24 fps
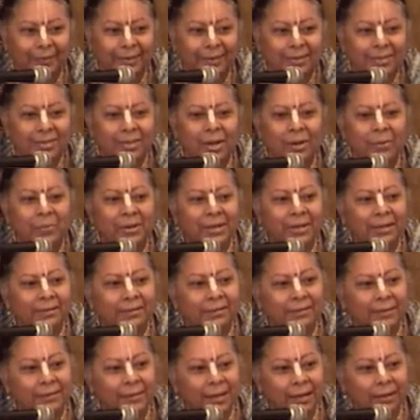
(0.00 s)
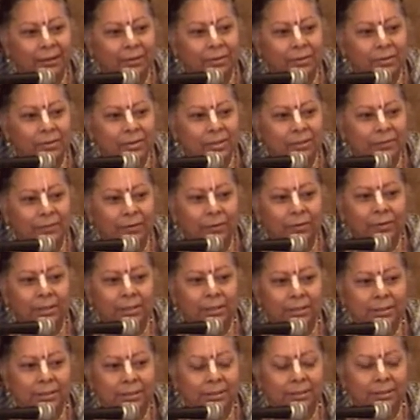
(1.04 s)
So I wanted to thank those
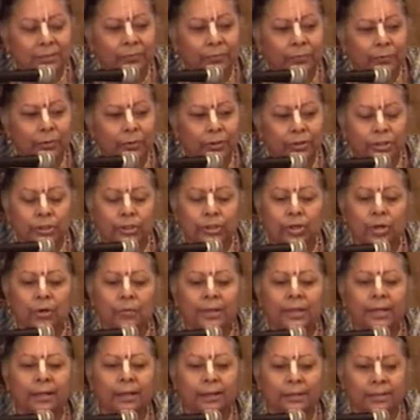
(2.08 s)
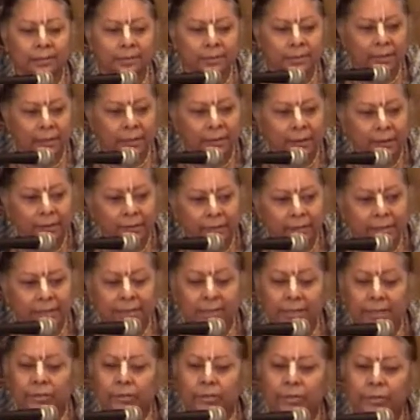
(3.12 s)
devotees for showing us this
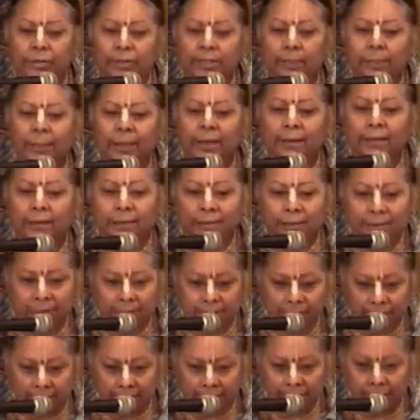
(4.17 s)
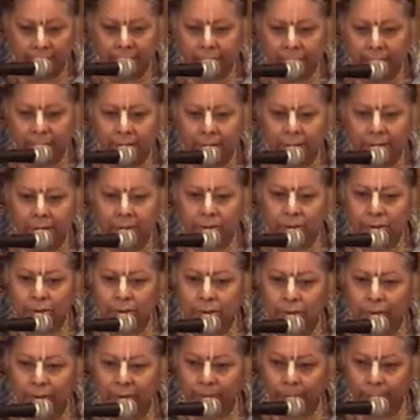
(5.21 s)
interdependency that is
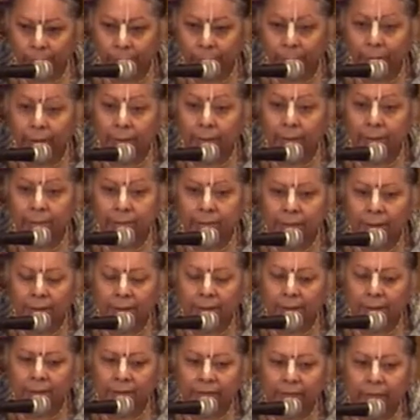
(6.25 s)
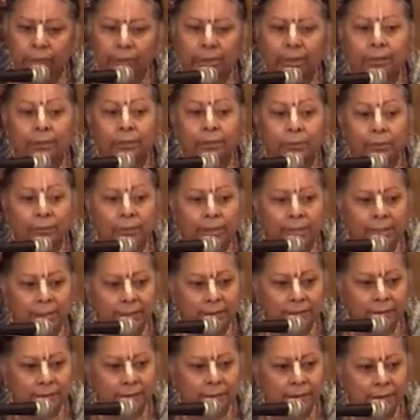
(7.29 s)
so important in our devotee
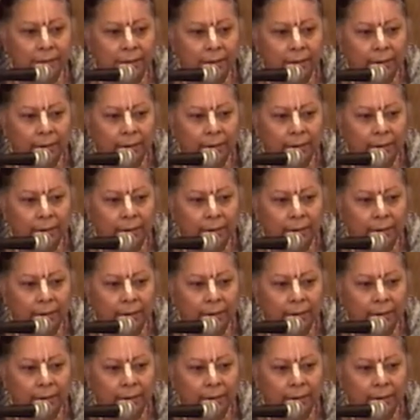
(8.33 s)
communities.